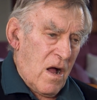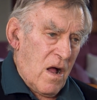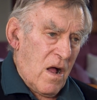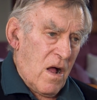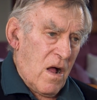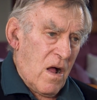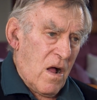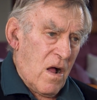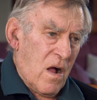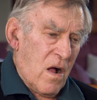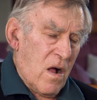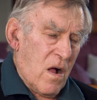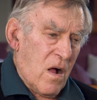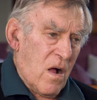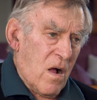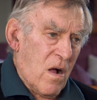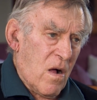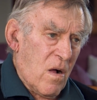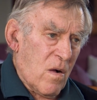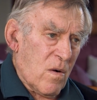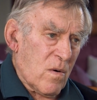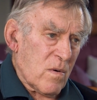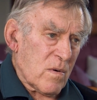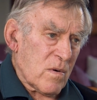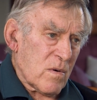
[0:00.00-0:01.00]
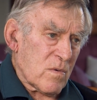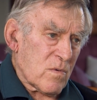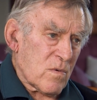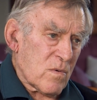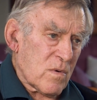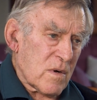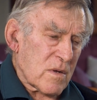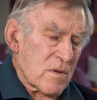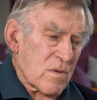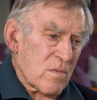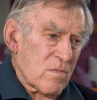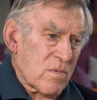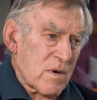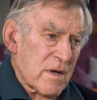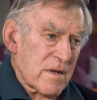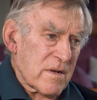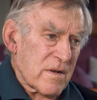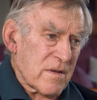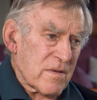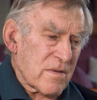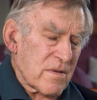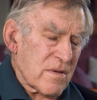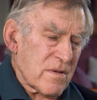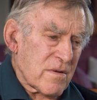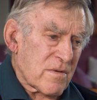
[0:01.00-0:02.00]
Oh, well,
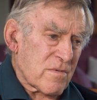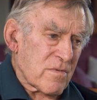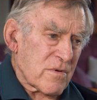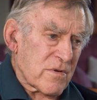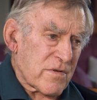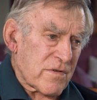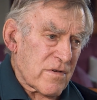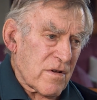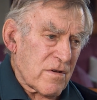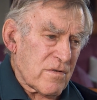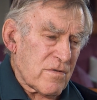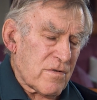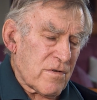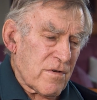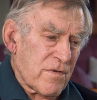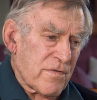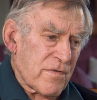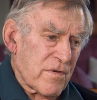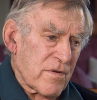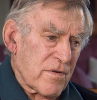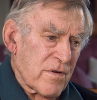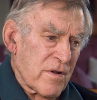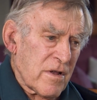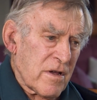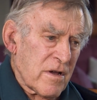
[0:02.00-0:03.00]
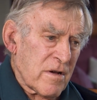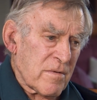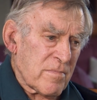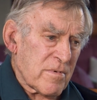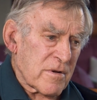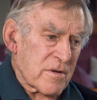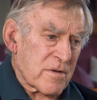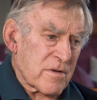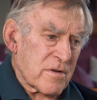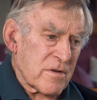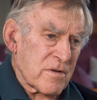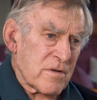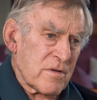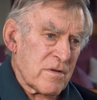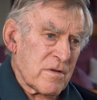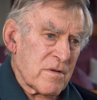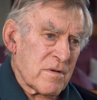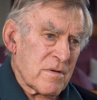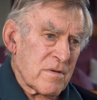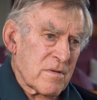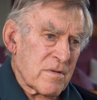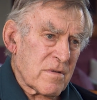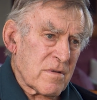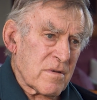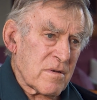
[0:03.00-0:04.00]
one, it was so different now, but you,
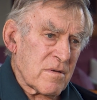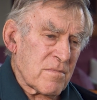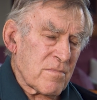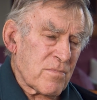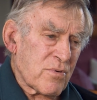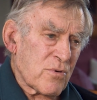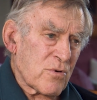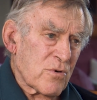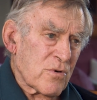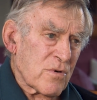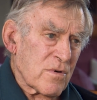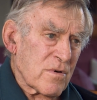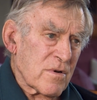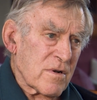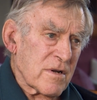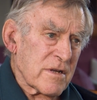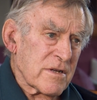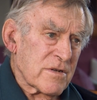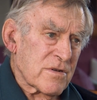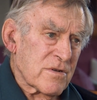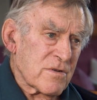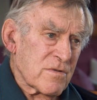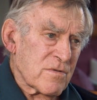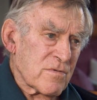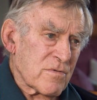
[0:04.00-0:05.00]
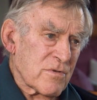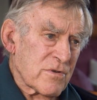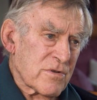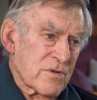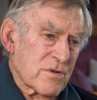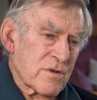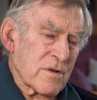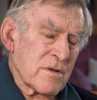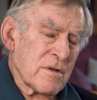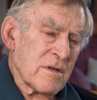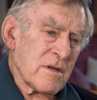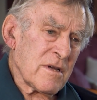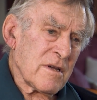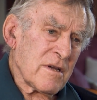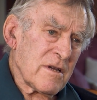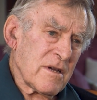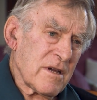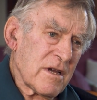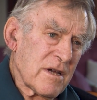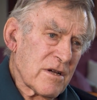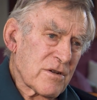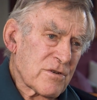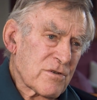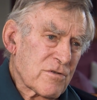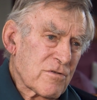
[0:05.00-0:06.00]
you, the important lesson was
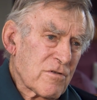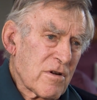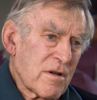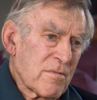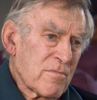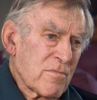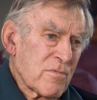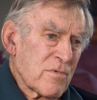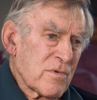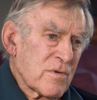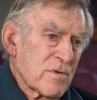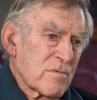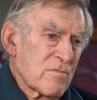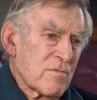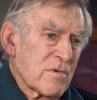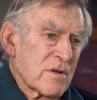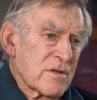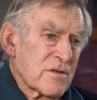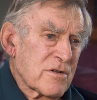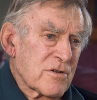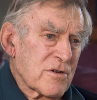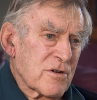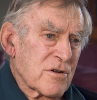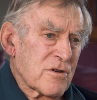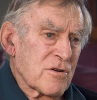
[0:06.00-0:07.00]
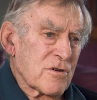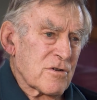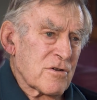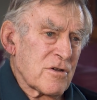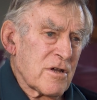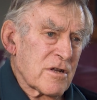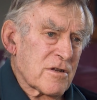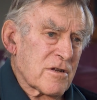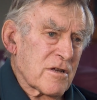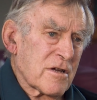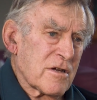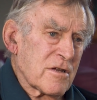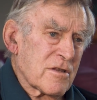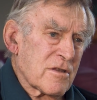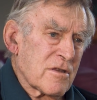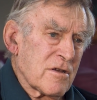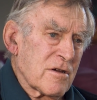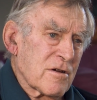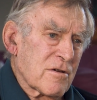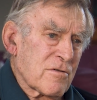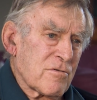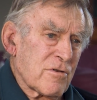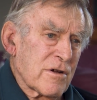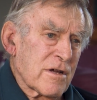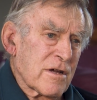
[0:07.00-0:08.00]
our scrum, once you got, you had to get
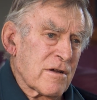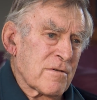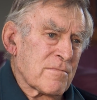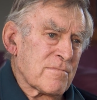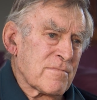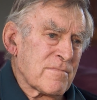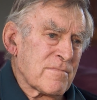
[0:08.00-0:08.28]
there quick.